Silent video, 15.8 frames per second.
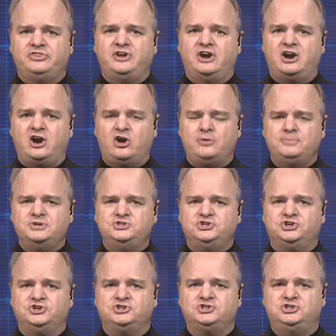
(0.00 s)
The
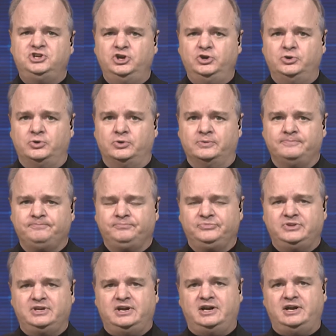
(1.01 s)
Harbinger 2.
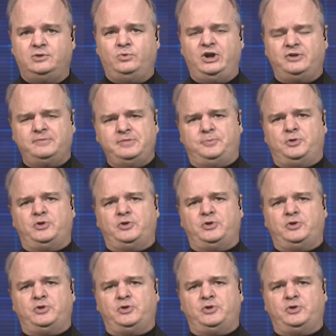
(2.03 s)
Welcome to the